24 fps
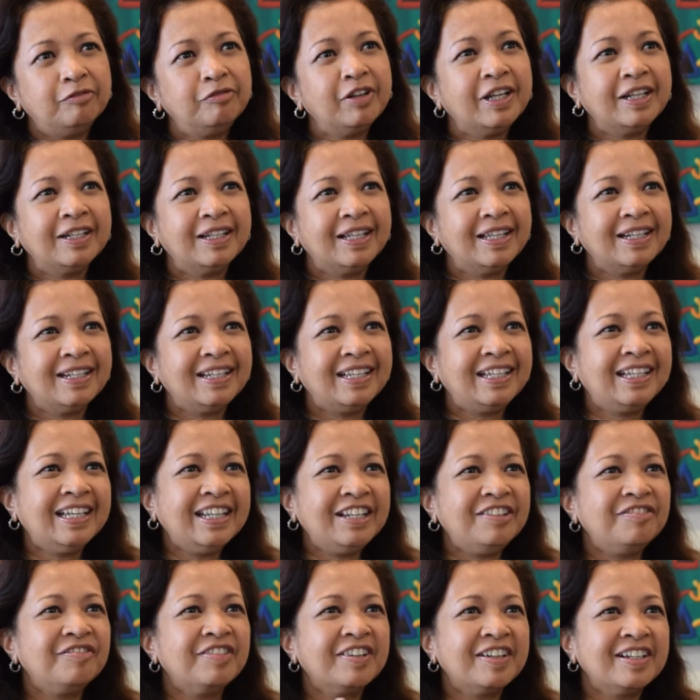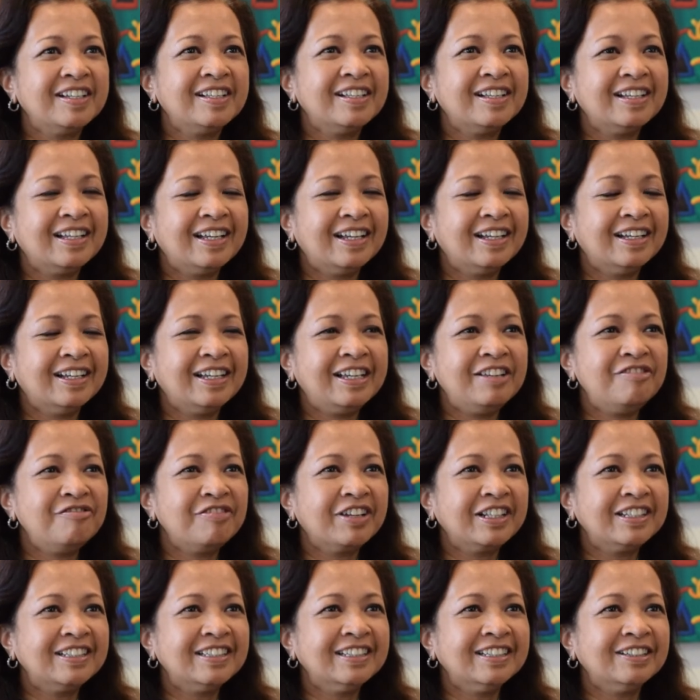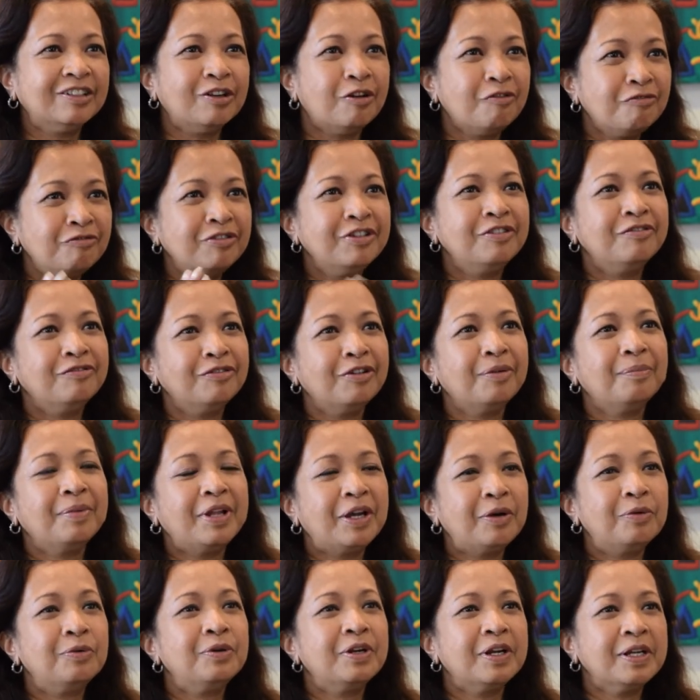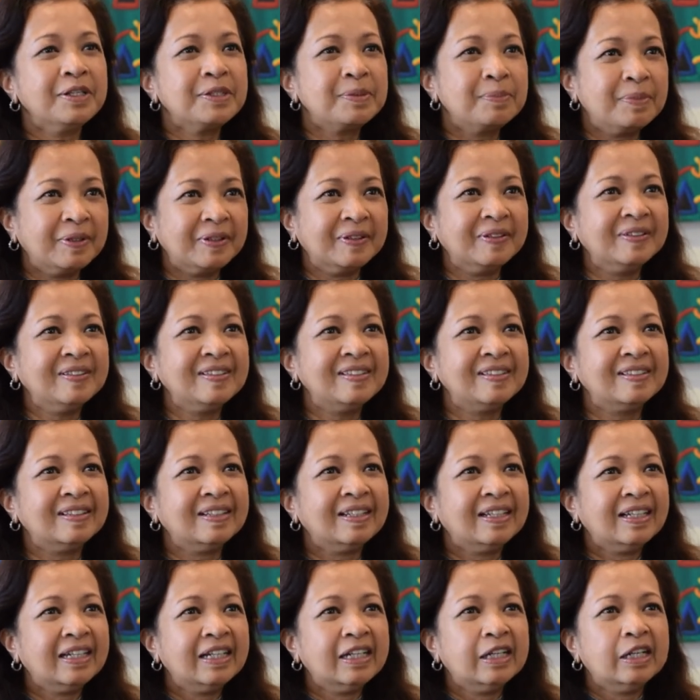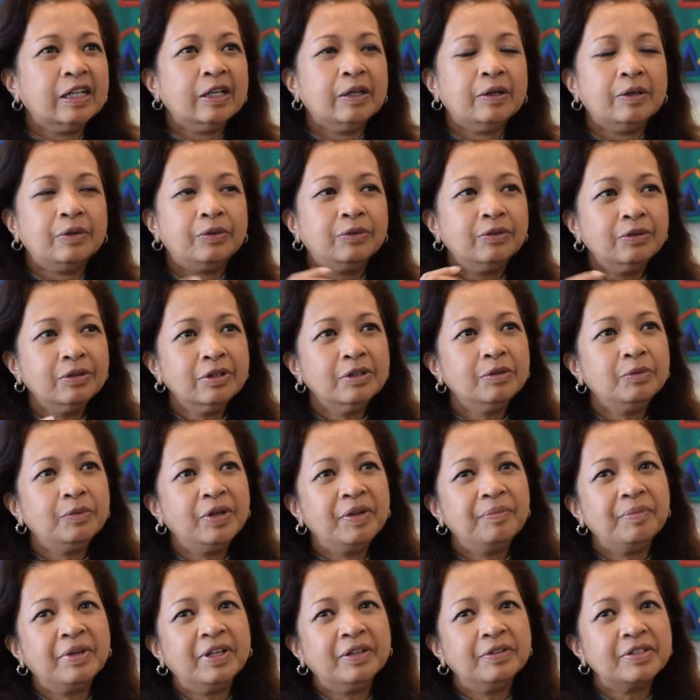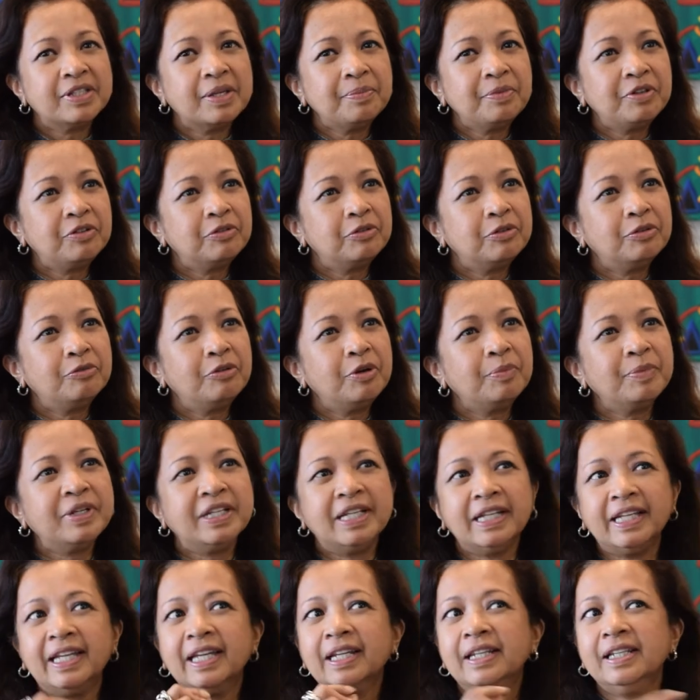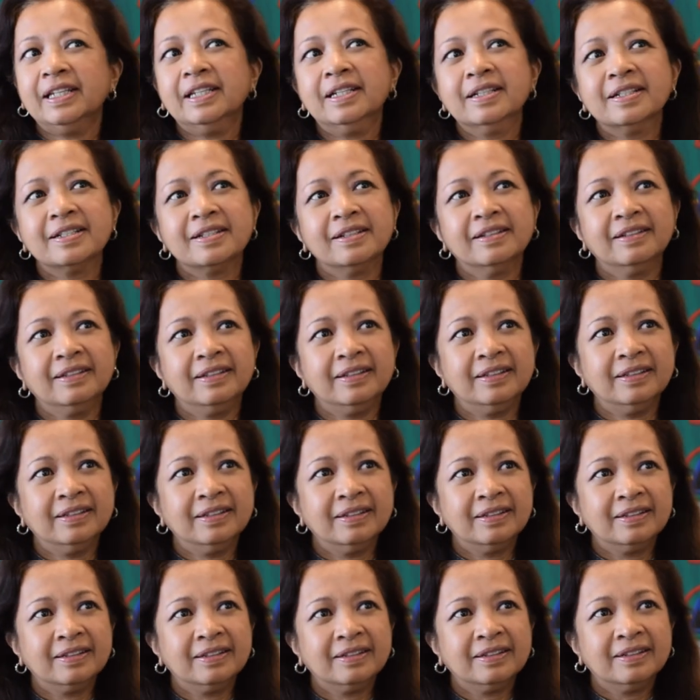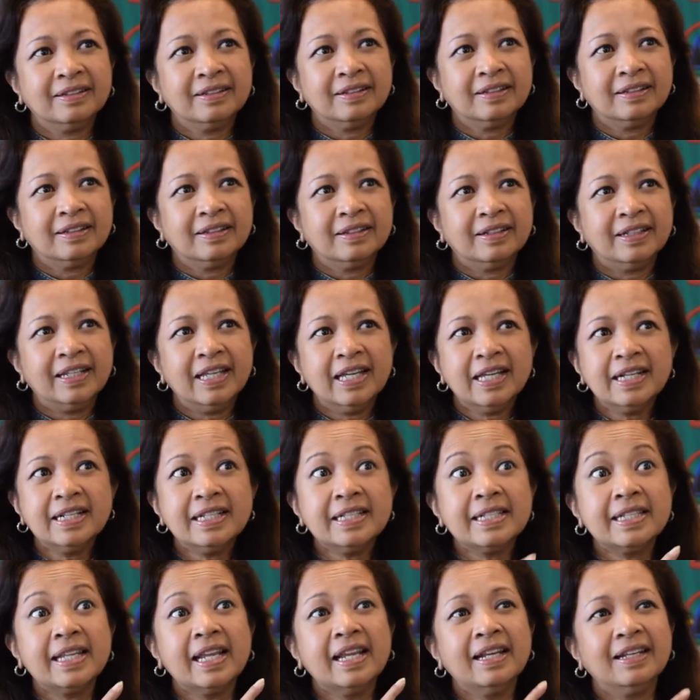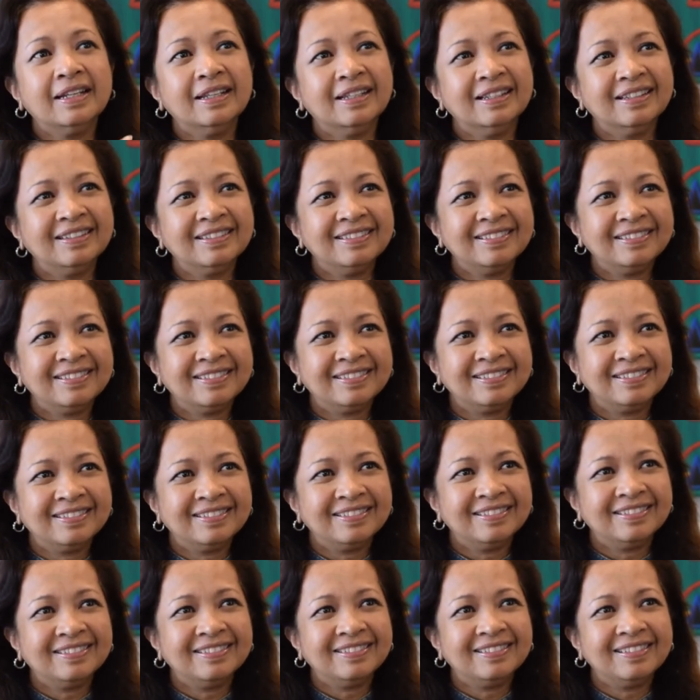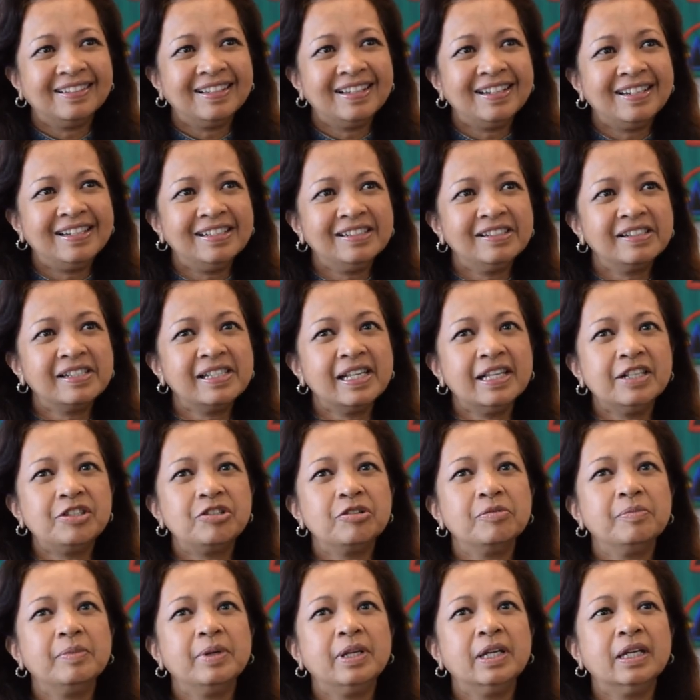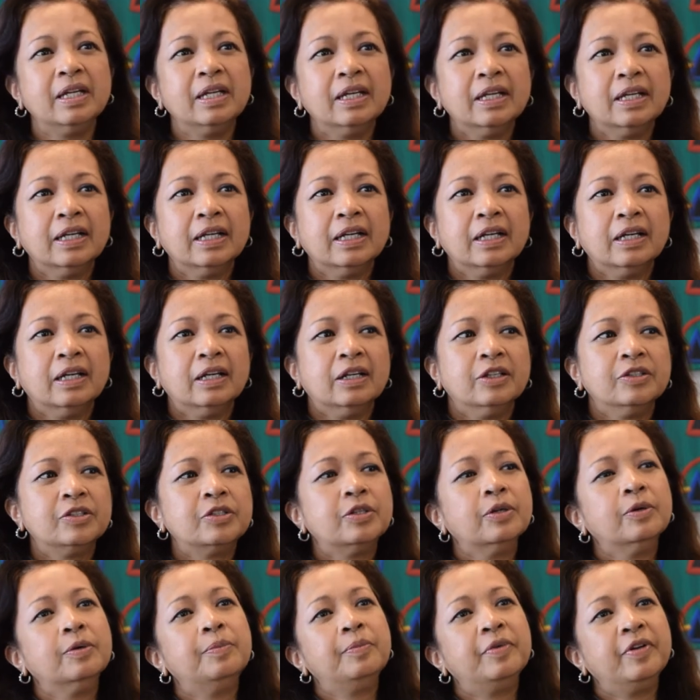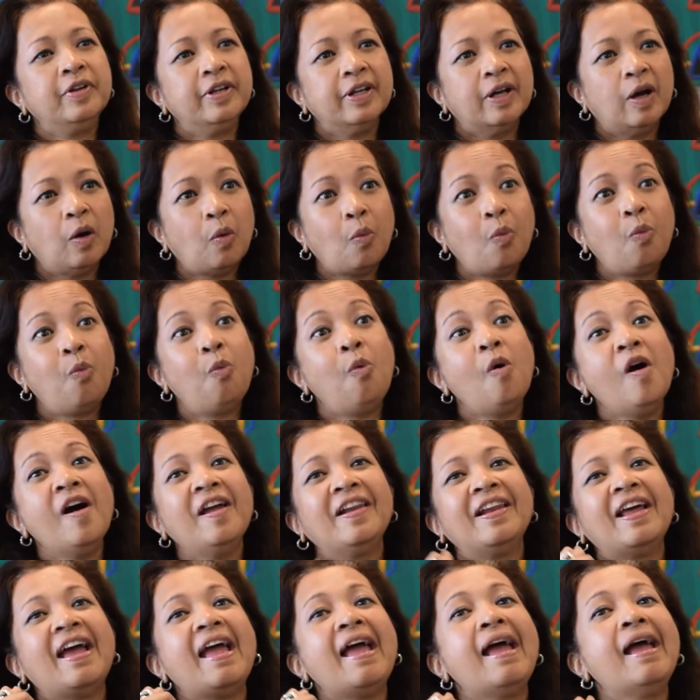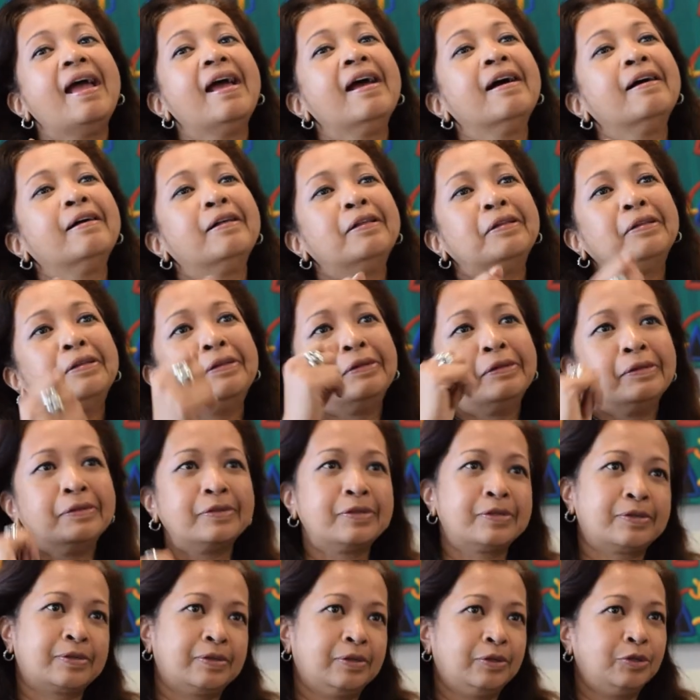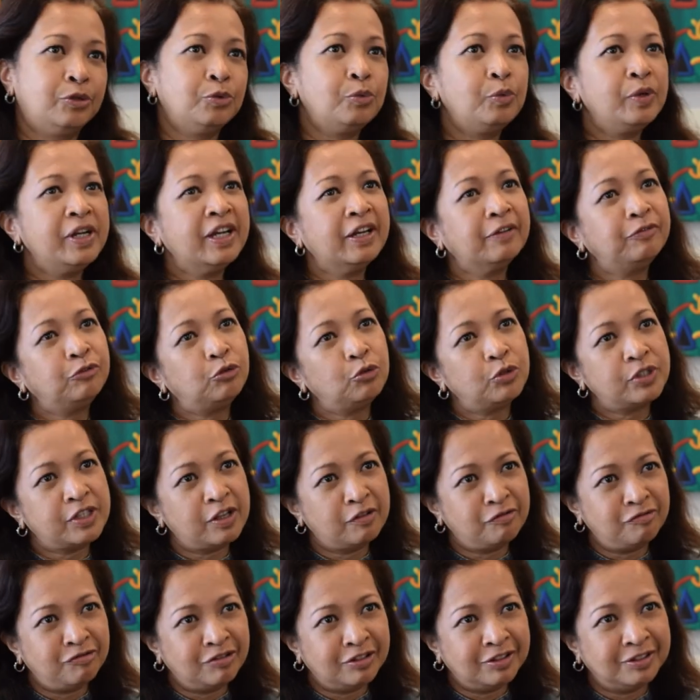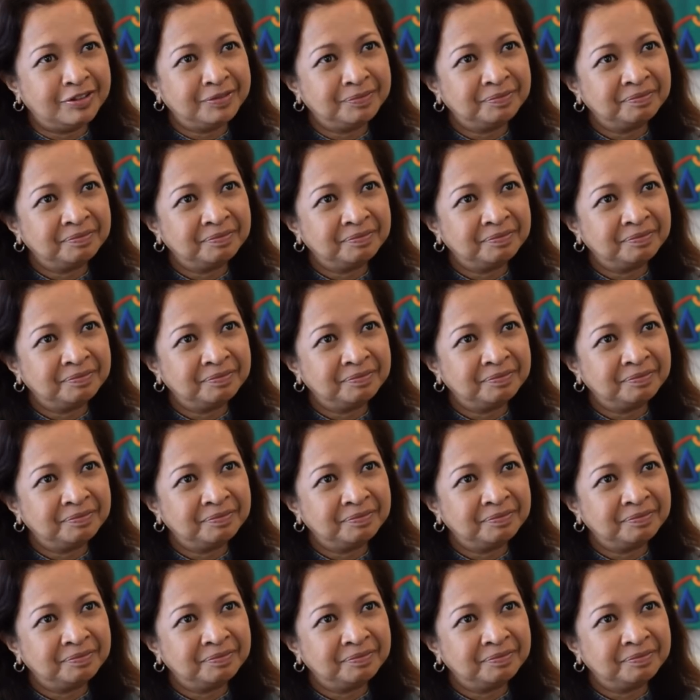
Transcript: fact that they get infected often from their own husbands, rural women, semi-rural women, they get it instantly. They understand it. And they'll say to me, so Marina, what else do we have to suffer